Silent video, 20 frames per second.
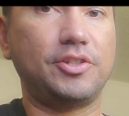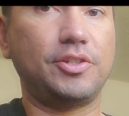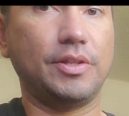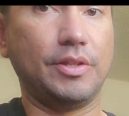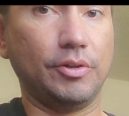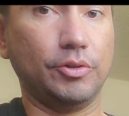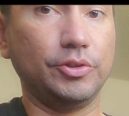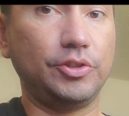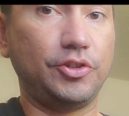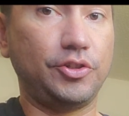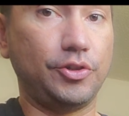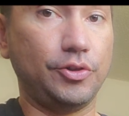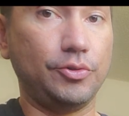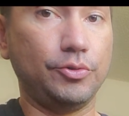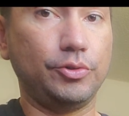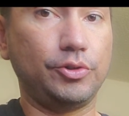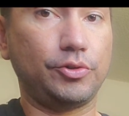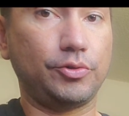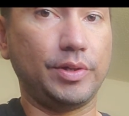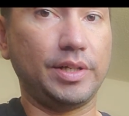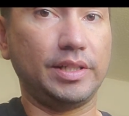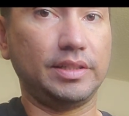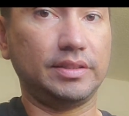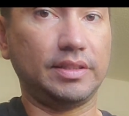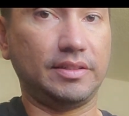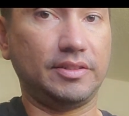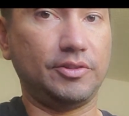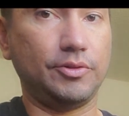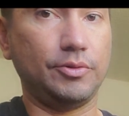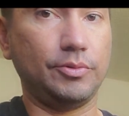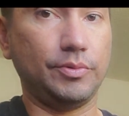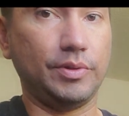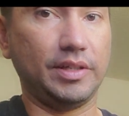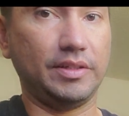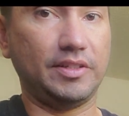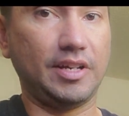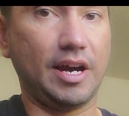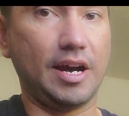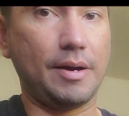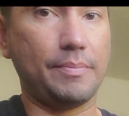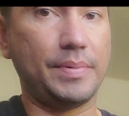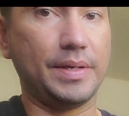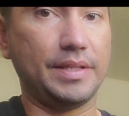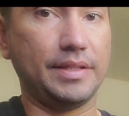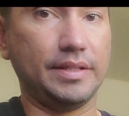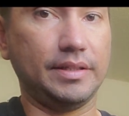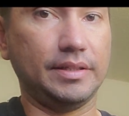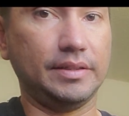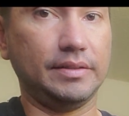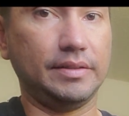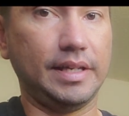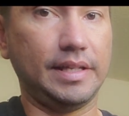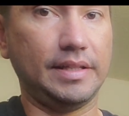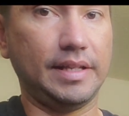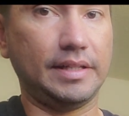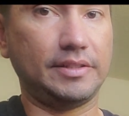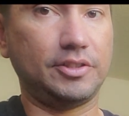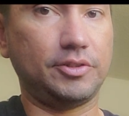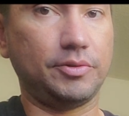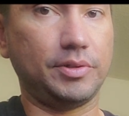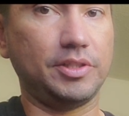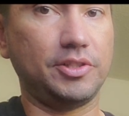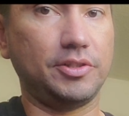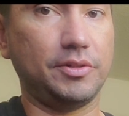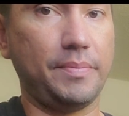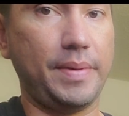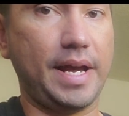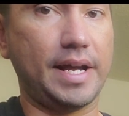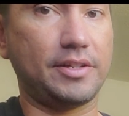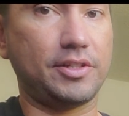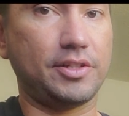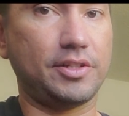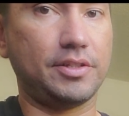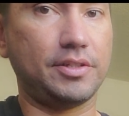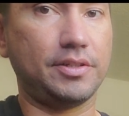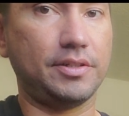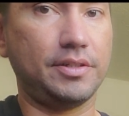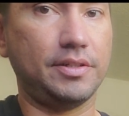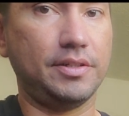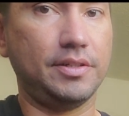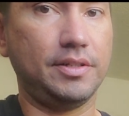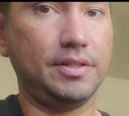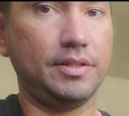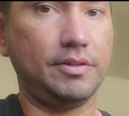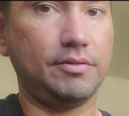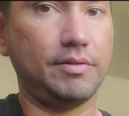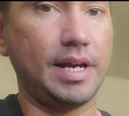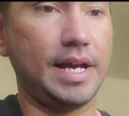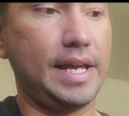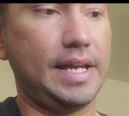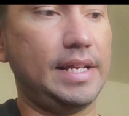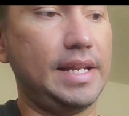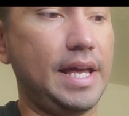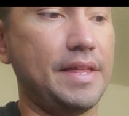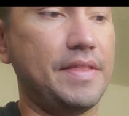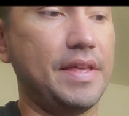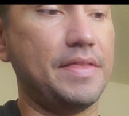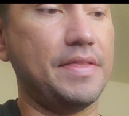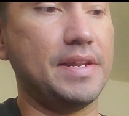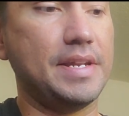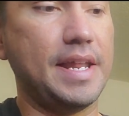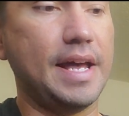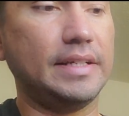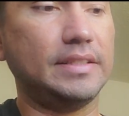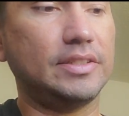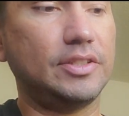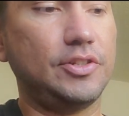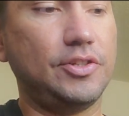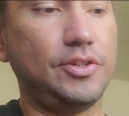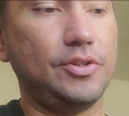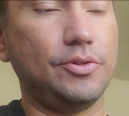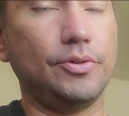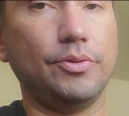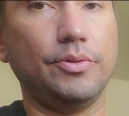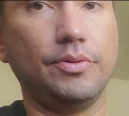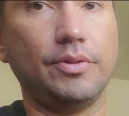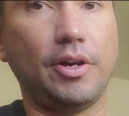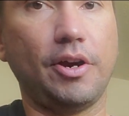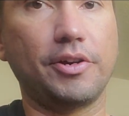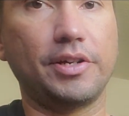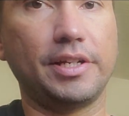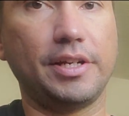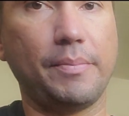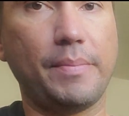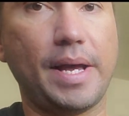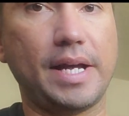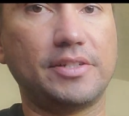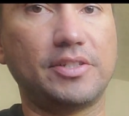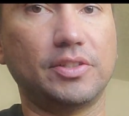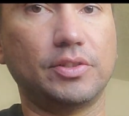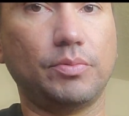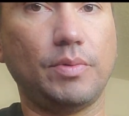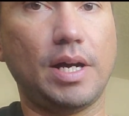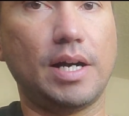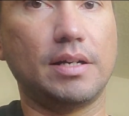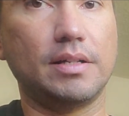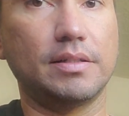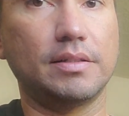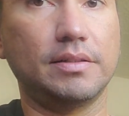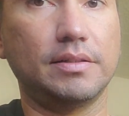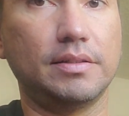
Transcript: those two strings, the top and that string should match, right? And then the next two are going to match as well.